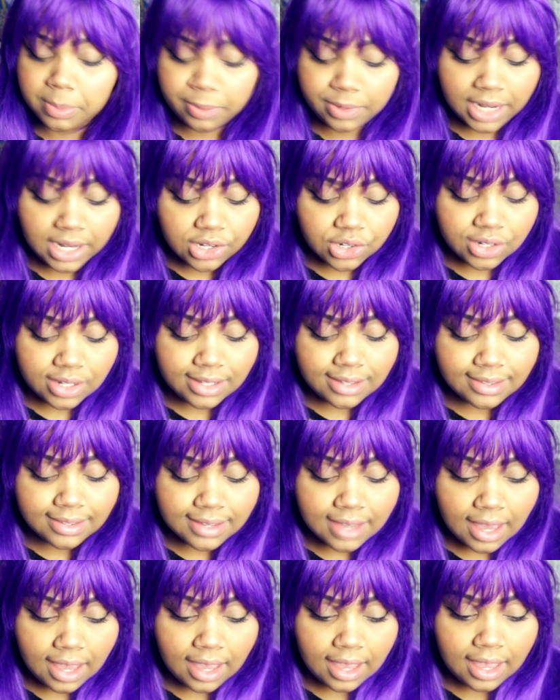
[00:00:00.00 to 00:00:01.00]

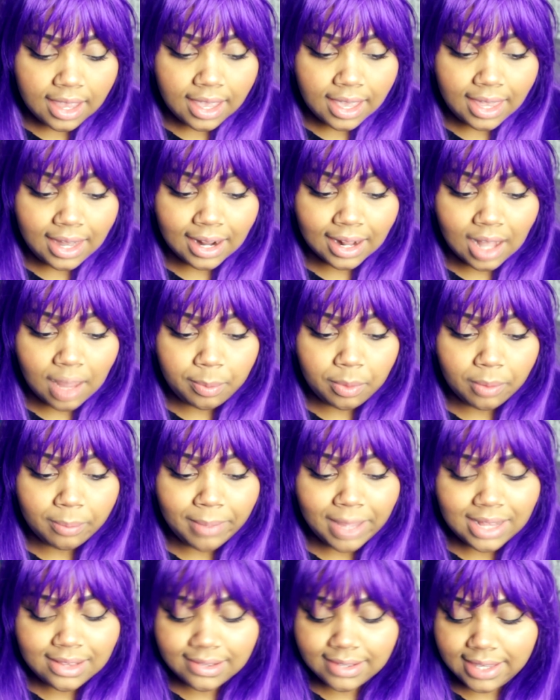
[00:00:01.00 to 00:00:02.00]
Productions in a couple
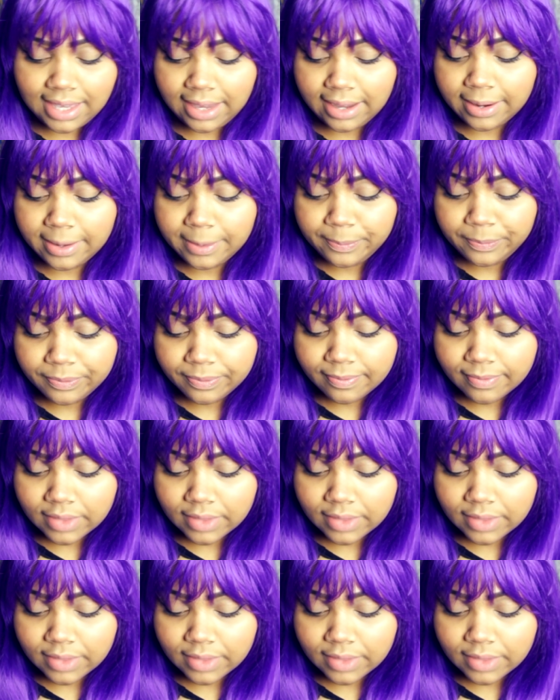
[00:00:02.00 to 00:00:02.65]
months here,